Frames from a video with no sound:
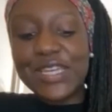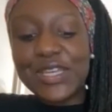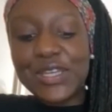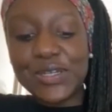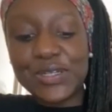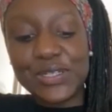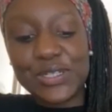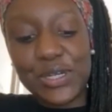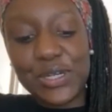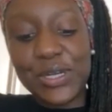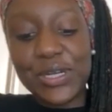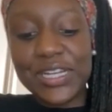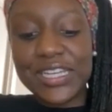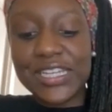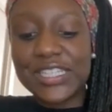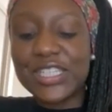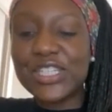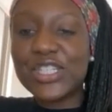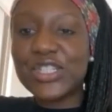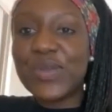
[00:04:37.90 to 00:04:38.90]
your journey,
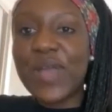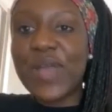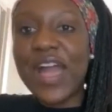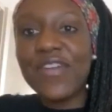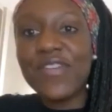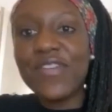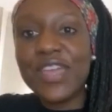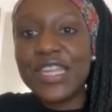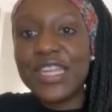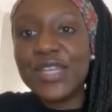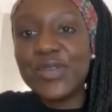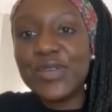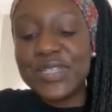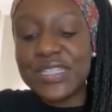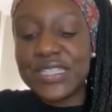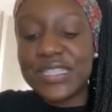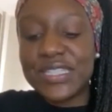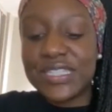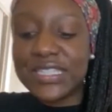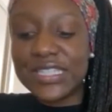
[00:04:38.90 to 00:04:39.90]
did you have any
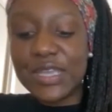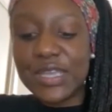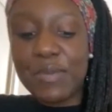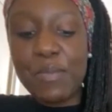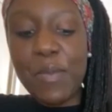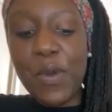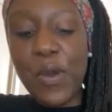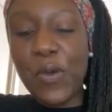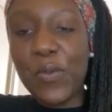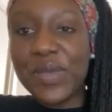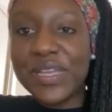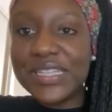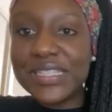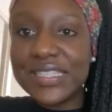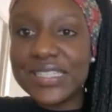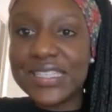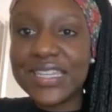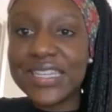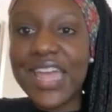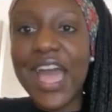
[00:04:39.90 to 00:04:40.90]
resisting
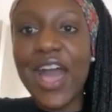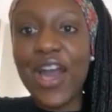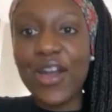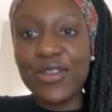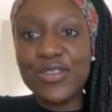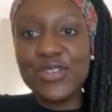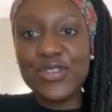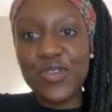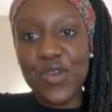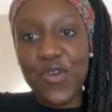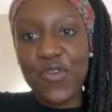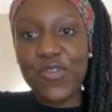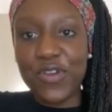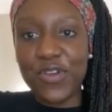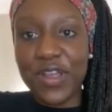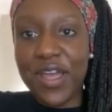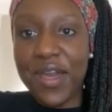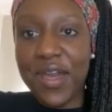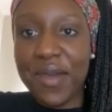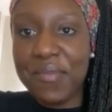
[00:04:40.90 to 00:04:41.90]
moments and how did you
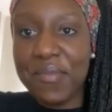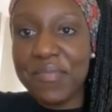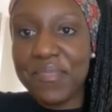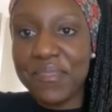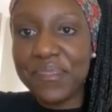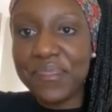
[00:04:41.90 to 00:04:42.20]
overcome?